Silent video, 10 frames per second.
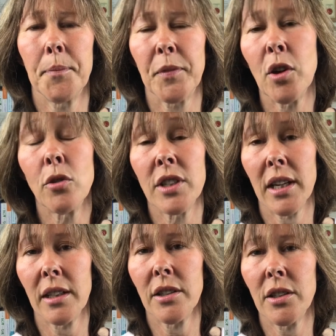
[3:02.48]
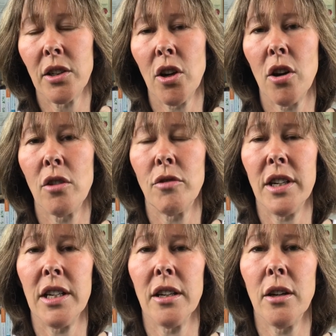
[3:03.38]
contactless card
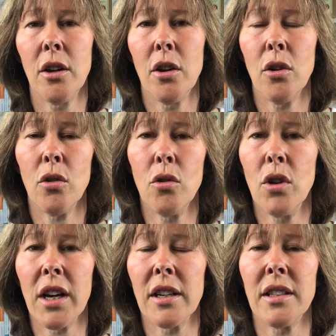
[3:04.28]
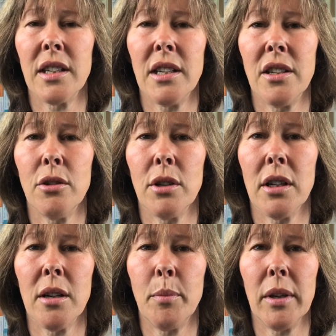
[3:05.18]
reader, or I can send you
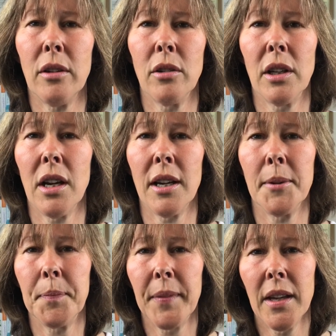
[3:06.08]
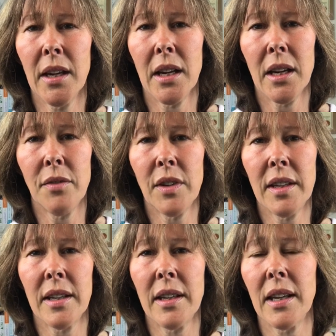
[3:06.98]
a bill online. And I've
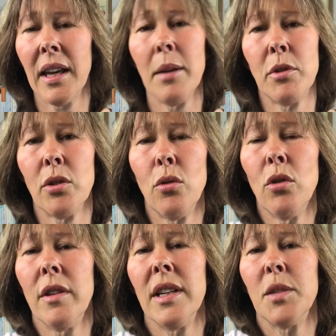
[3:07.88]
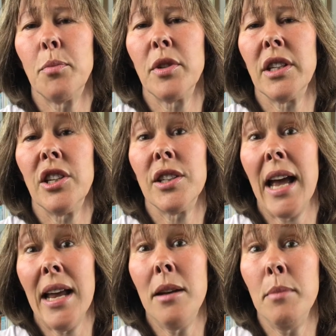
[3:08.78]
kept all of these procedures
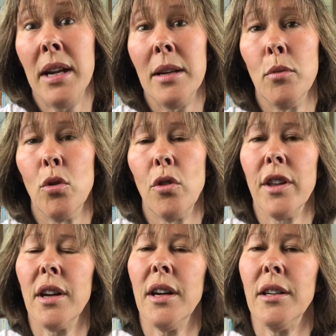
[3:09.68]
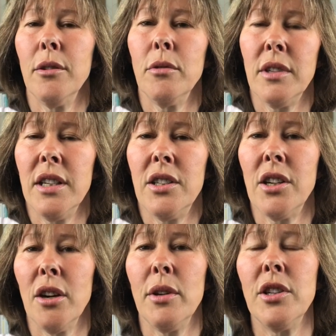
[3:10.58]
and many more that I don't need to
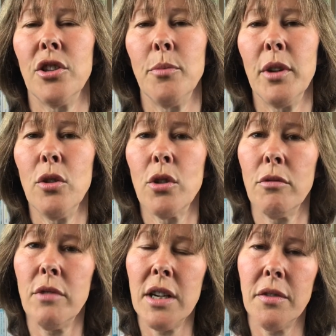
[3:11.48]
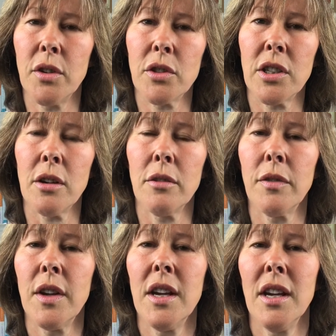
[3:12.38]
go into, but you can read for yourself
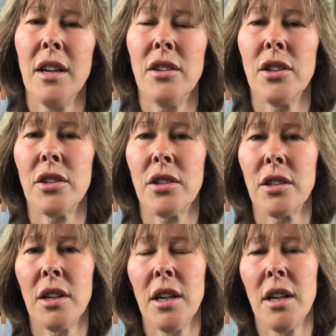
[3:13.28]
just